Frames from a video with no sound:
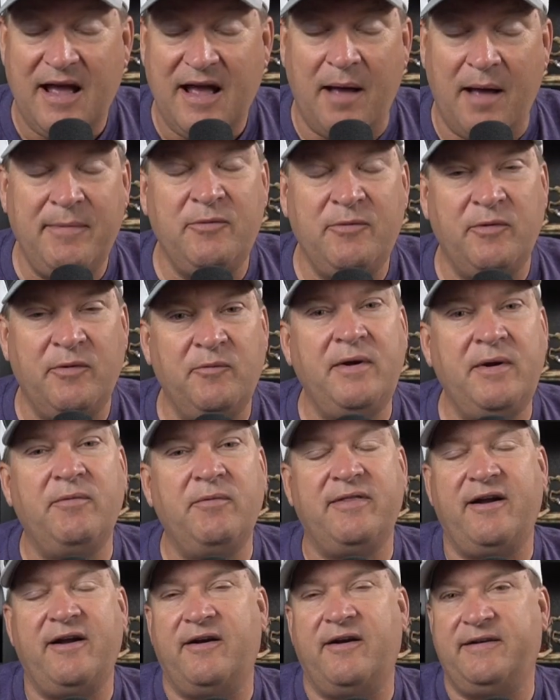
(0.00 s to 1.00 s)
I mean, when we
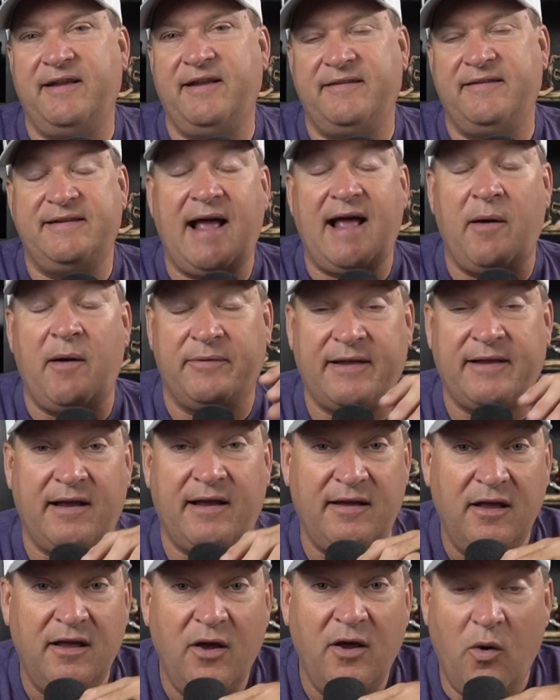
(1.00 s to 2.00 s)
were there at Disney, I was
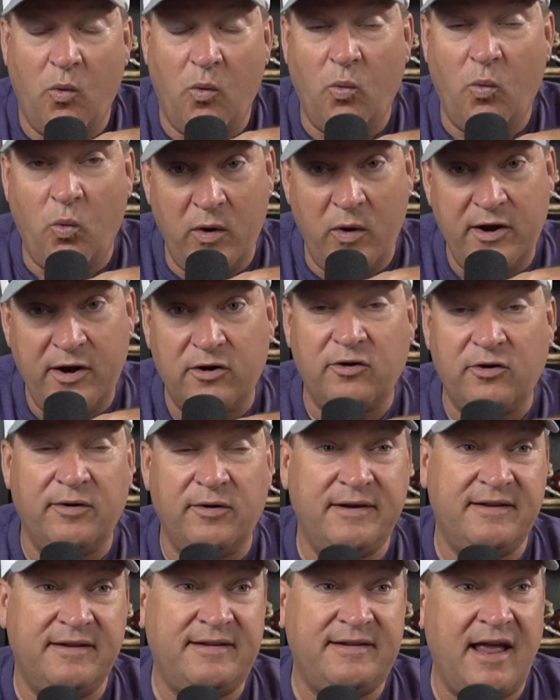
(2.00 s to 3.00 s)
like, we're
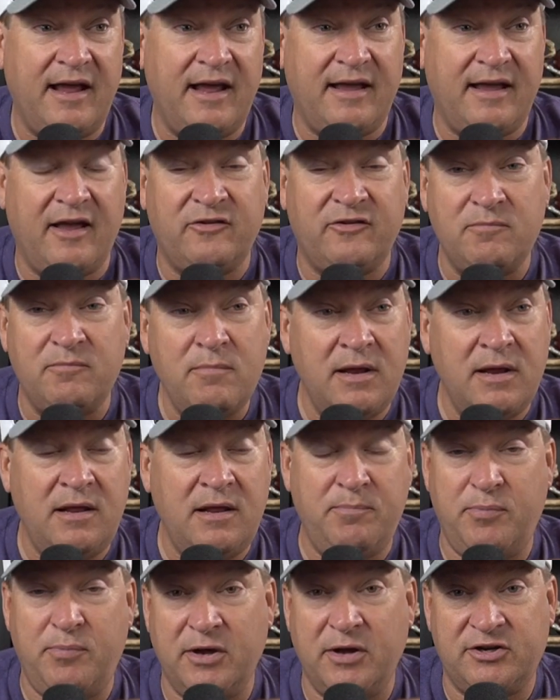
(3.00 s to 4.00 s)
going to take as many
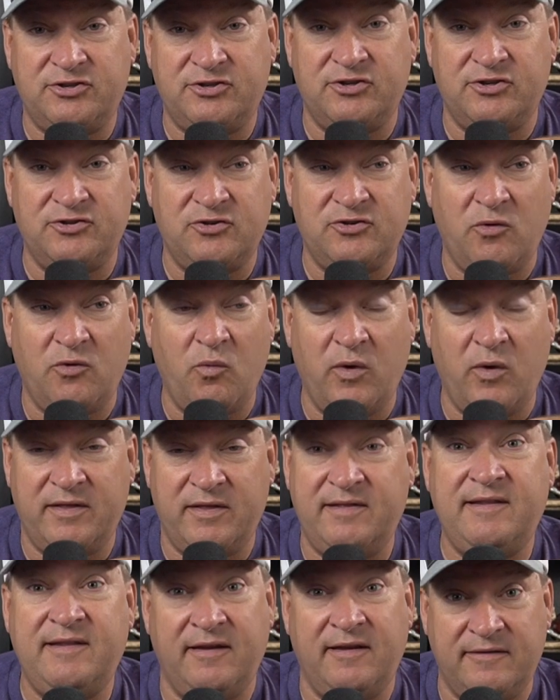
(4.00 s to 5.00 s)
pictures
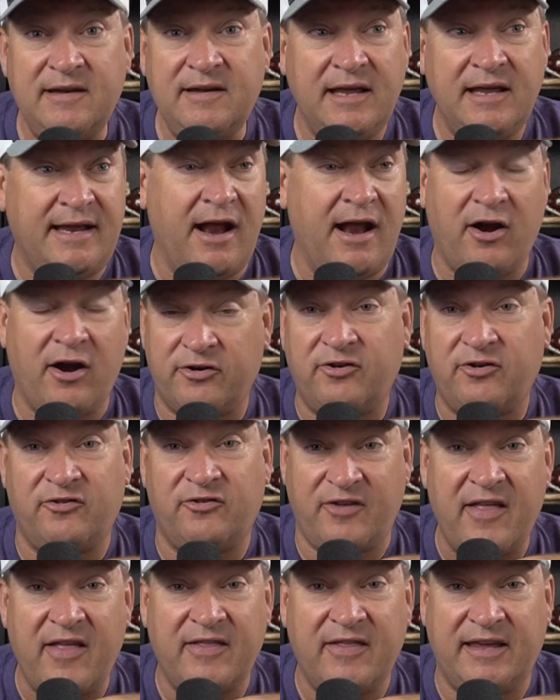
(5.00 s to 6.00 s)
with Disney
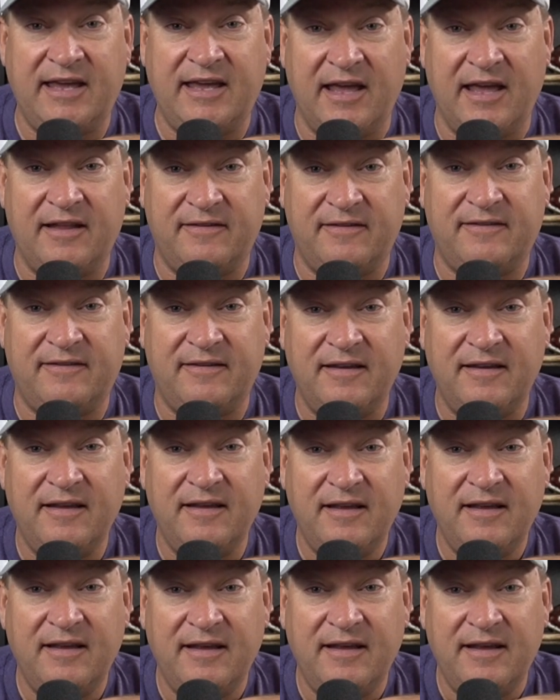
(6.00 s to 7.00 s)
characters and the kids.
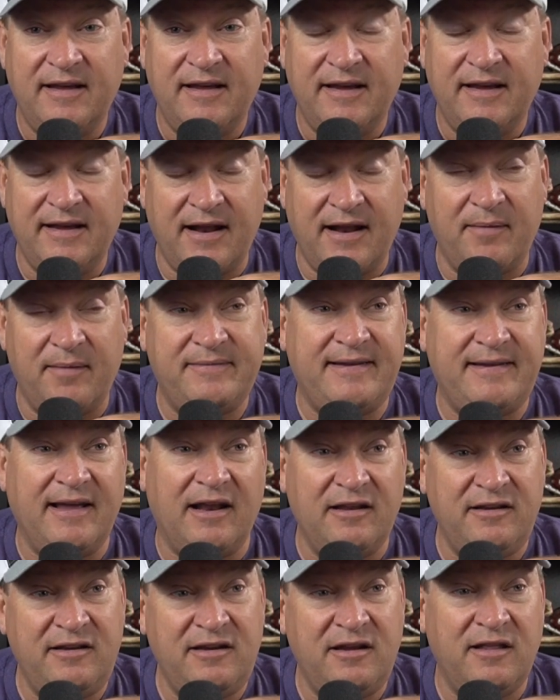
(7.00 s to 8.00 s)
And I'm
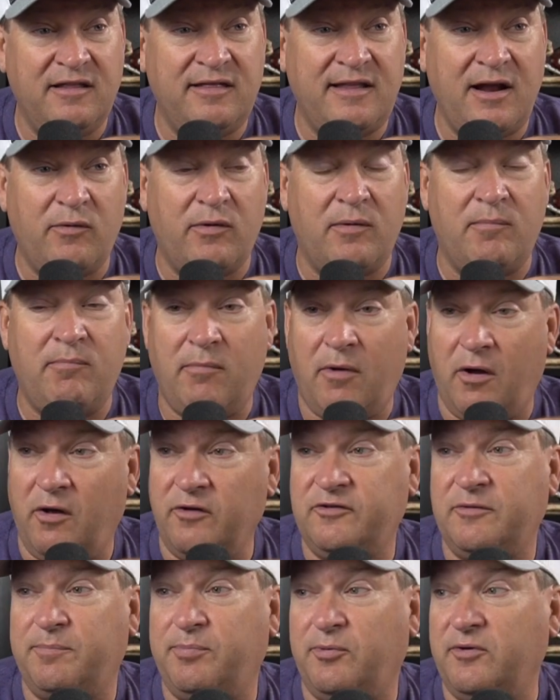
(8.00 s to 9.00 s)
telling you, there were
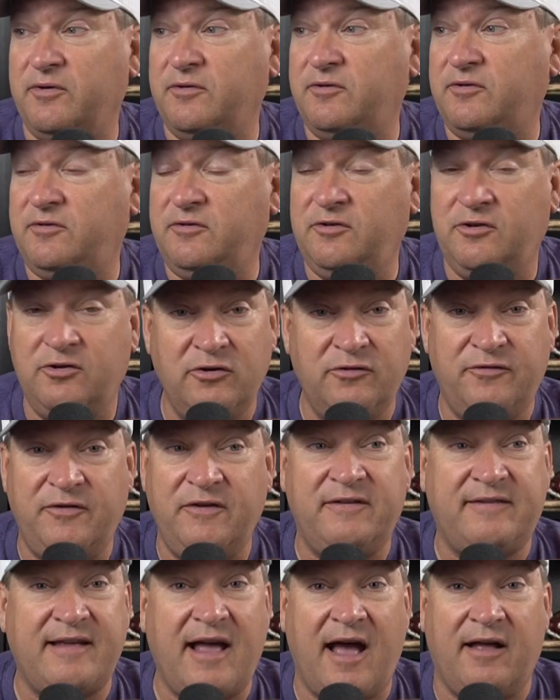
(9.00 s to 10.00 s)
multiple
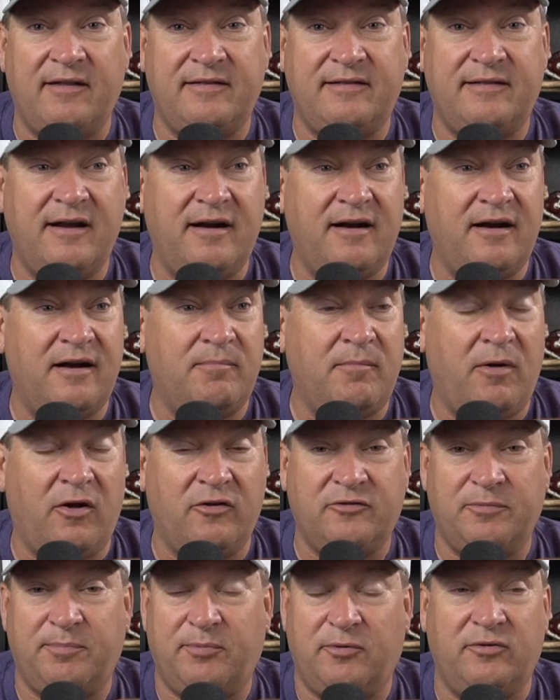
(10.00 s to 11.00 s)
Goofies out there,
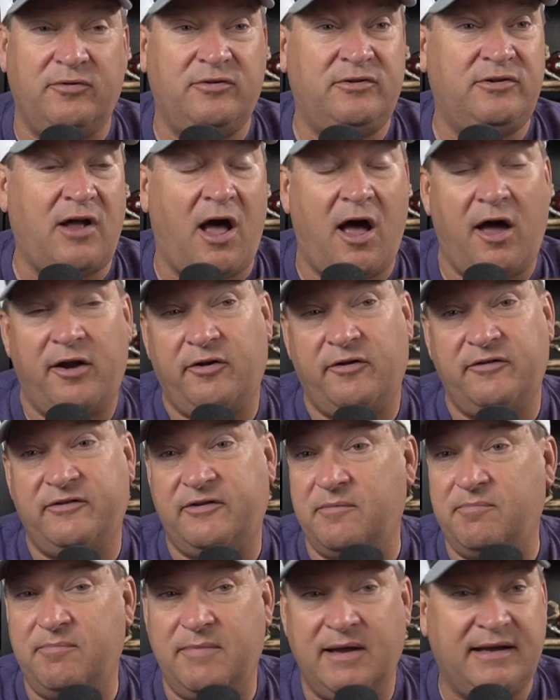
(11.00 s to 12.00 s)
multiple Donalds
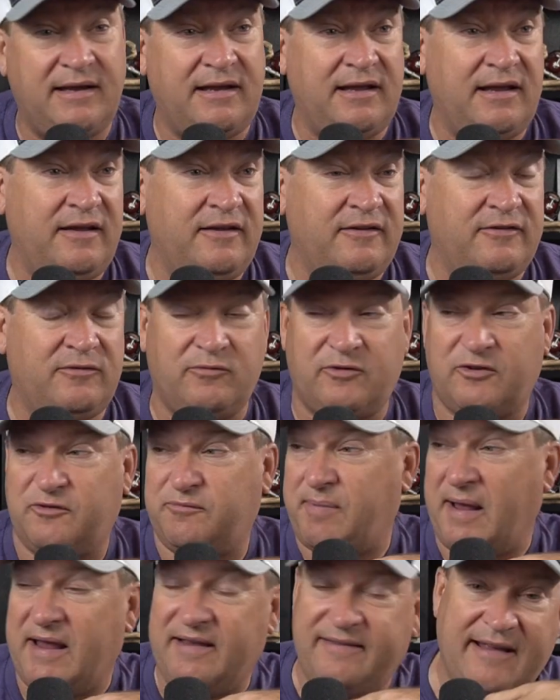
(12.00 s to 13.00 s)
and Mickeys,
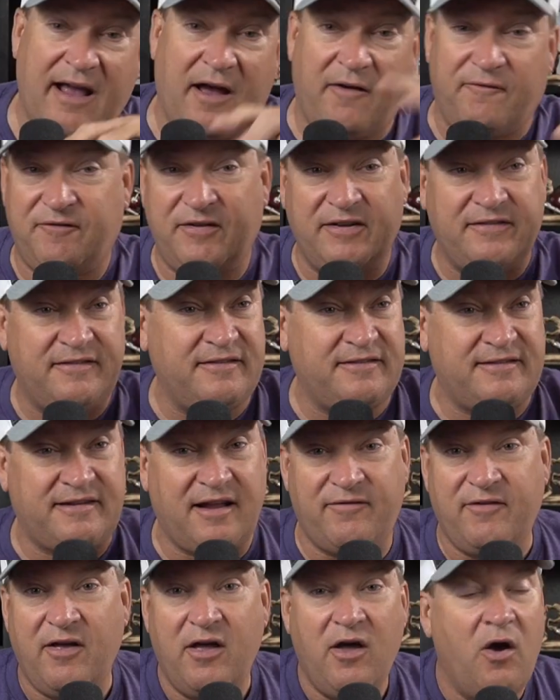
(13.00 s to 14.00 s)
space outfits and
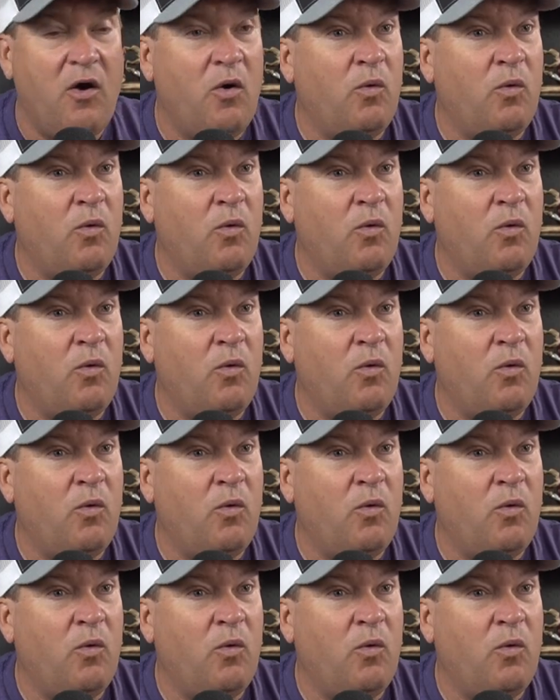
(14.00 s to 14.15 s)
stuff.